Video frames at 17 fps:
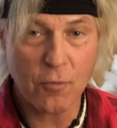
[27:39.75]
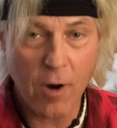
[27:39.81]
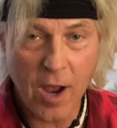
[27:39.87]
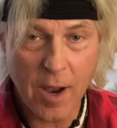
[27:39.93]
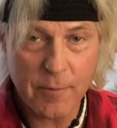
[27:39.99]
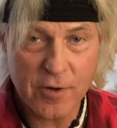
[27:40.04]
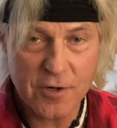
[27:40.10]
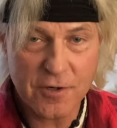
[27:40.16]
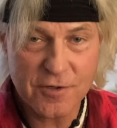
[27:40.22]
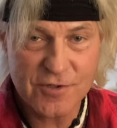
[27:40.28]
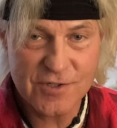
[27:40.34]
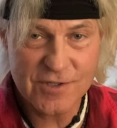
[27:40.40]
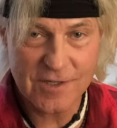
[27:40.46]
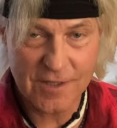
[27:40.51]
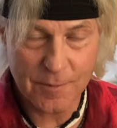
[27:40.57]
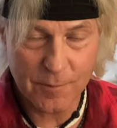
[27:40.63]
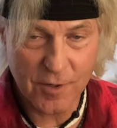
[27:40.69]

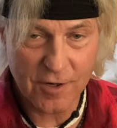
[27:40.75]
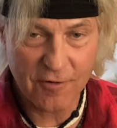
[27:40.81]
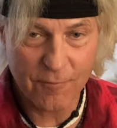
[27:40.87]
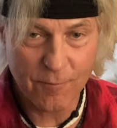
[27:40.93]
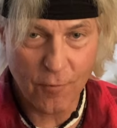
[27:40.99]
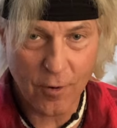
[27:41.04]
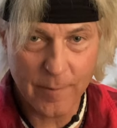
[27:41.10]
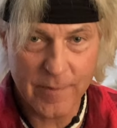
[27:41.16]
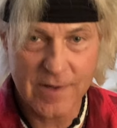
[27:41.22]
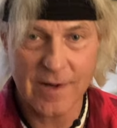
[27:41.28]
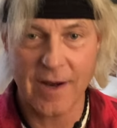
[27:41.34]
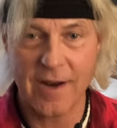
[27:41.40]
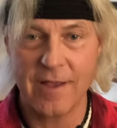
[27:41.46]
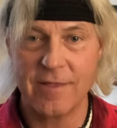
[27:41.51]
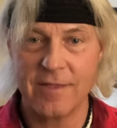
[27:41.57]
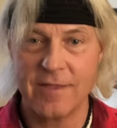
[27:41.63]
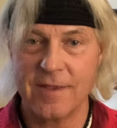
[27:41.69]
robbers in the Book of Mormon
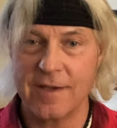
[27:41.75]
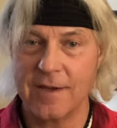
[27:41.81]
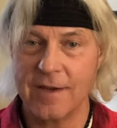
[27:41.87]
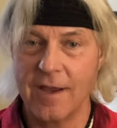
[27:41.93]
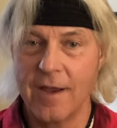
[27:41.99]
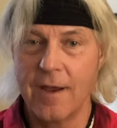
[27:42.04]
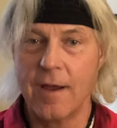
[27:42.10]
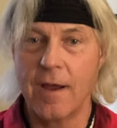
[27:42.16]
and the